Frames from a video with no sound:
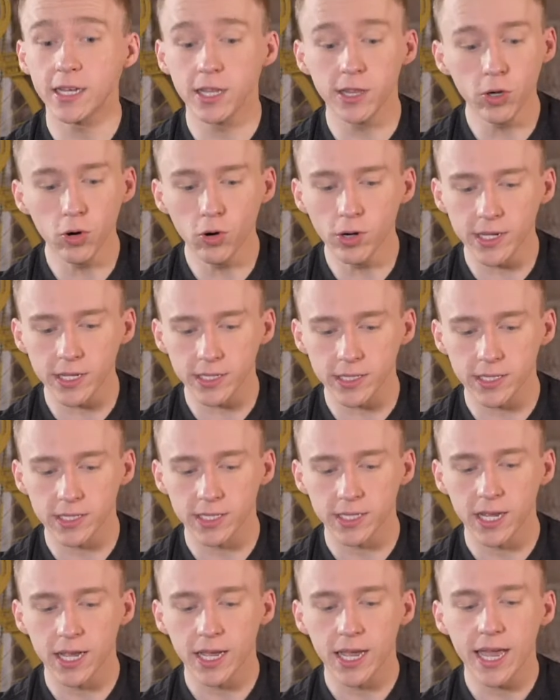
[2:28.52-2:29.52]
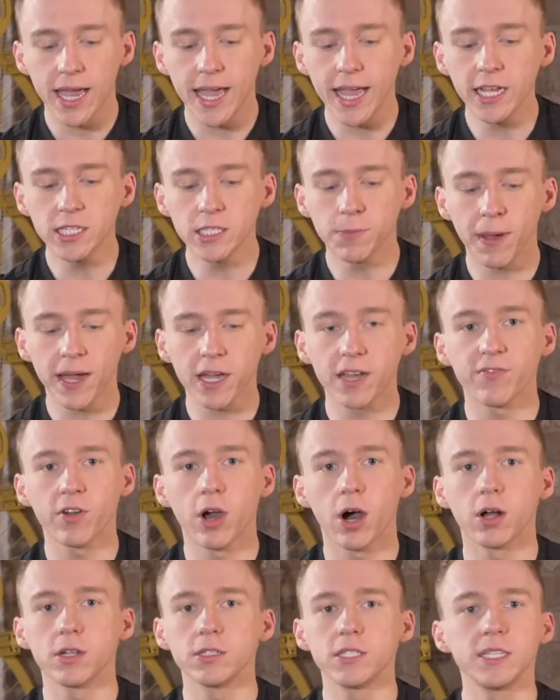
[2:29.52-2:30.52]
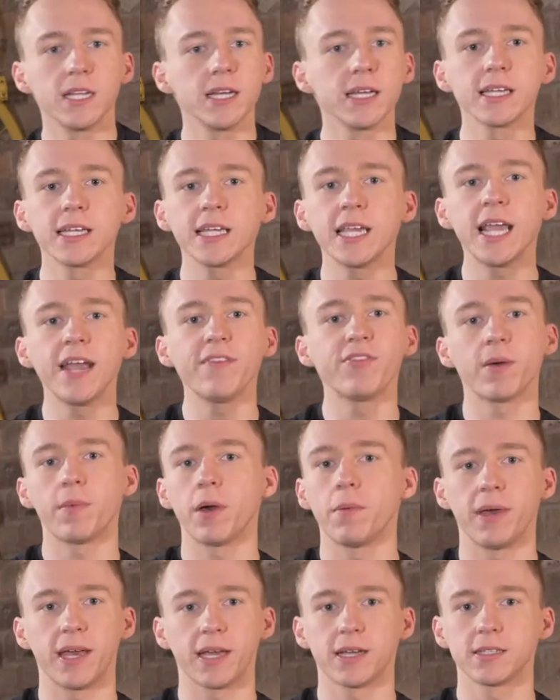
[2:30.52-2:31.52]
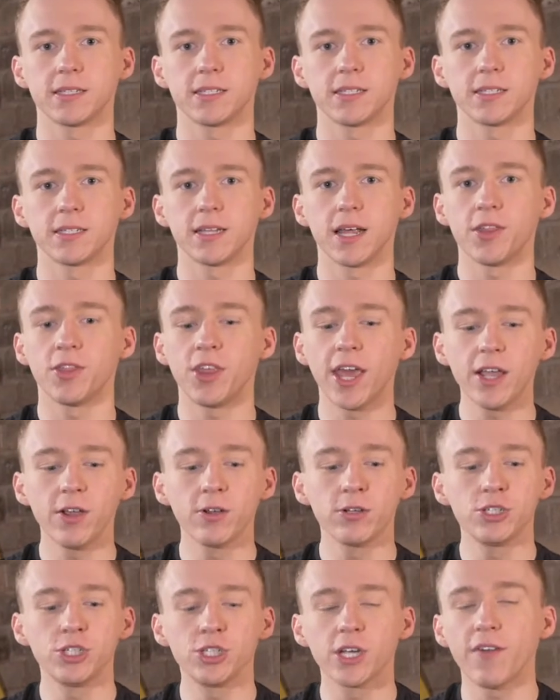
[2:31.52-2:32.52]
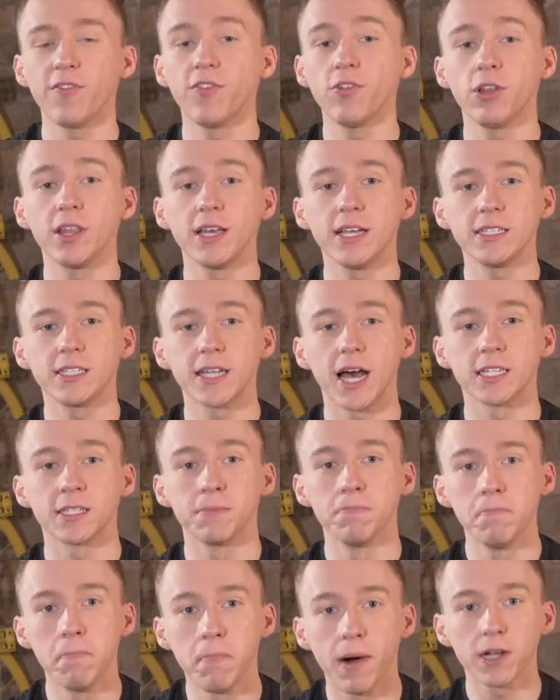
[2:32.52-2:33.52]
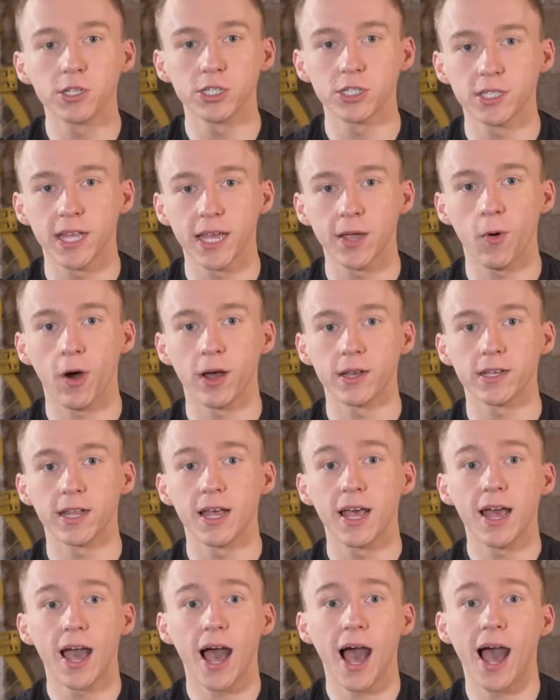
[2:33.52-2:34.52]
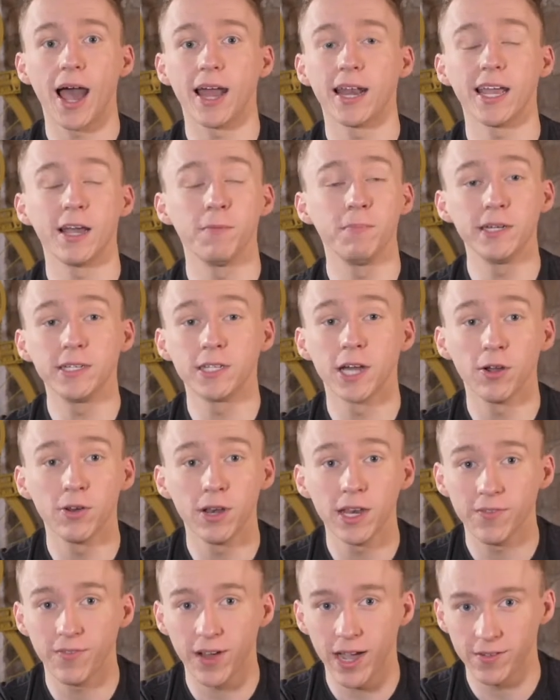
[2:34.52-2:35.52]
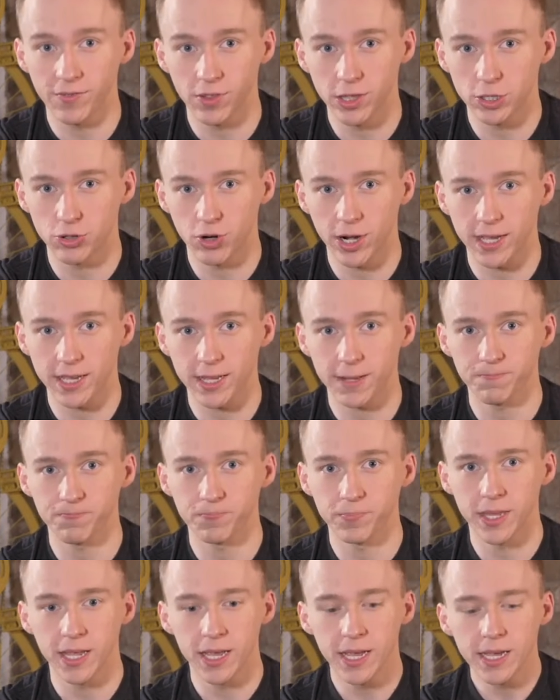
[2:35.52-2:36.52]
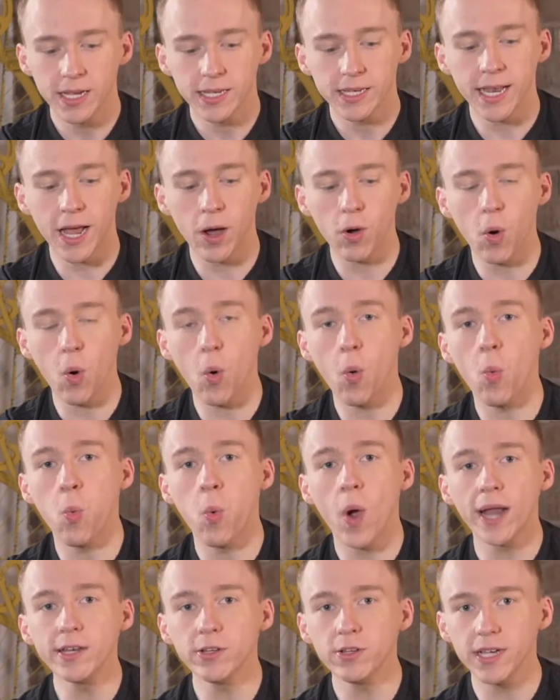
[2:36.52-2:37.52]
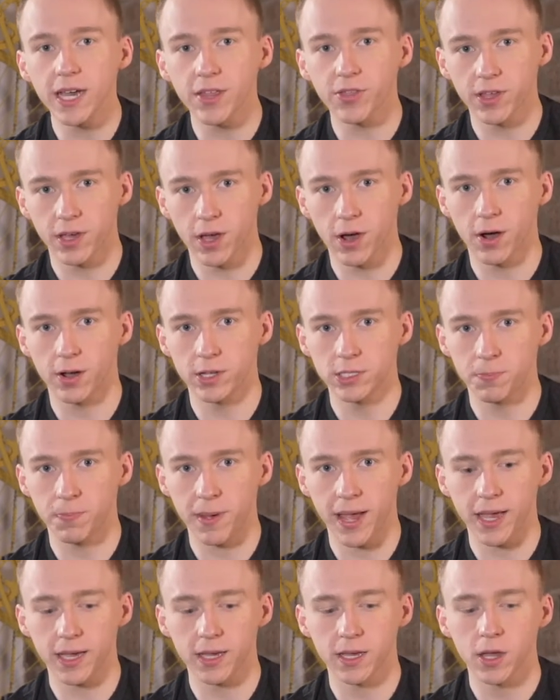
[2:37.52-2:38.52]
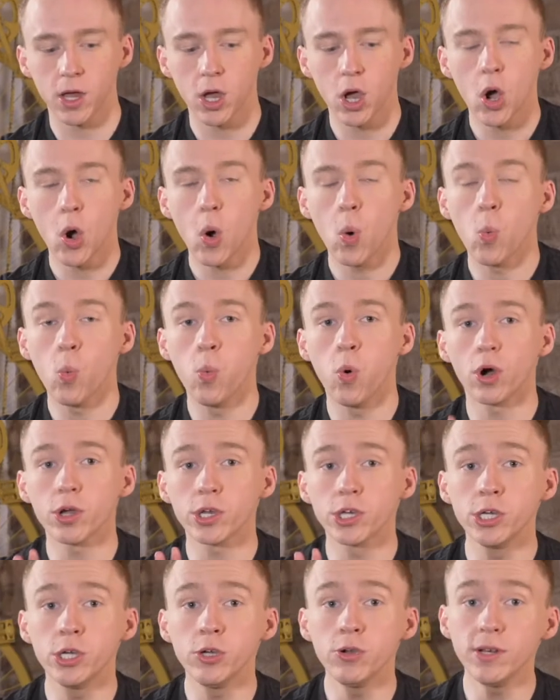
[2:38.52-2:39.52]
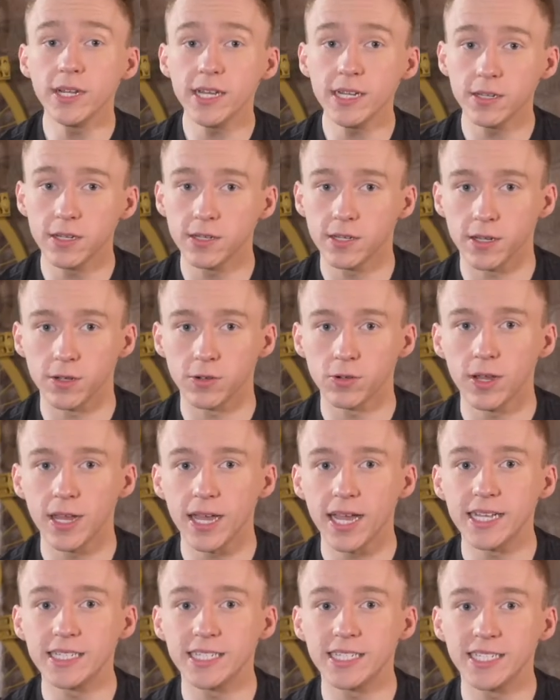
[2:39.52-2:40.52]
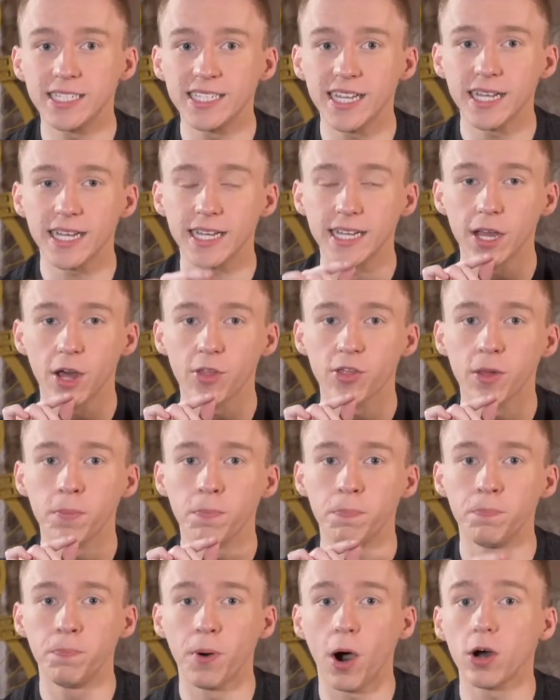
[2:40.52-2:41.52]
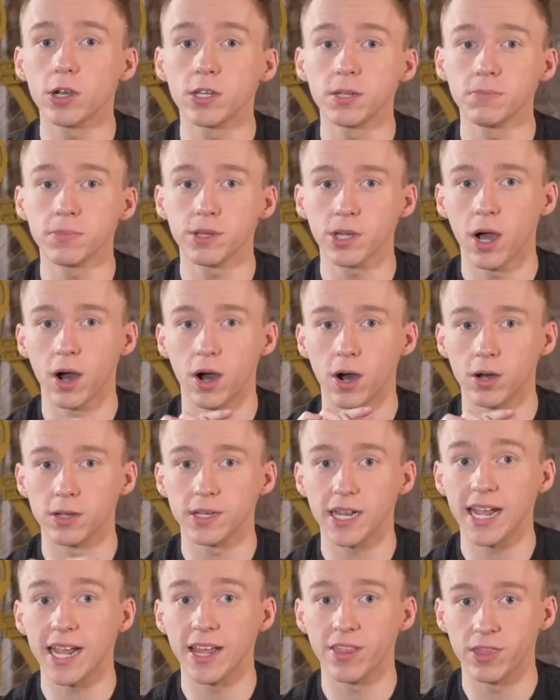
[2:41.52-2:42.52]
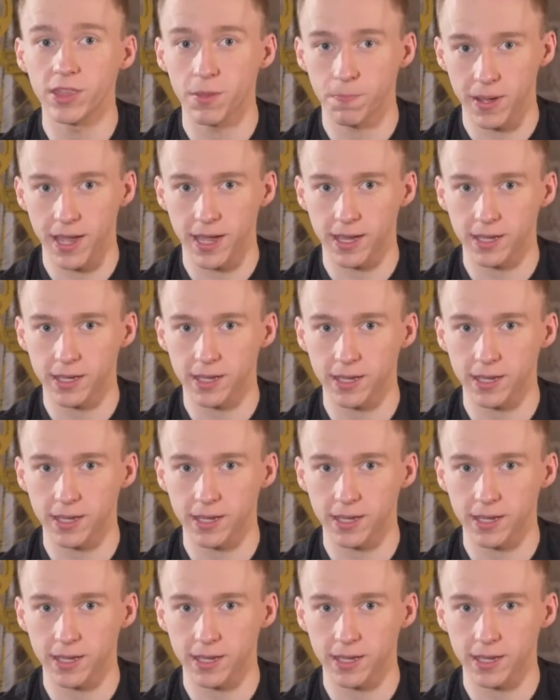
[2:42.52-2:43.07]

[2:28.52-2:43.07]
to the audience, here's a pack of cards, give them a mix. They could shuffle these as much as they want and it'll be totally fine for the trick. Now, when you get the cards back, what you need to do is see the bottom card in the pack.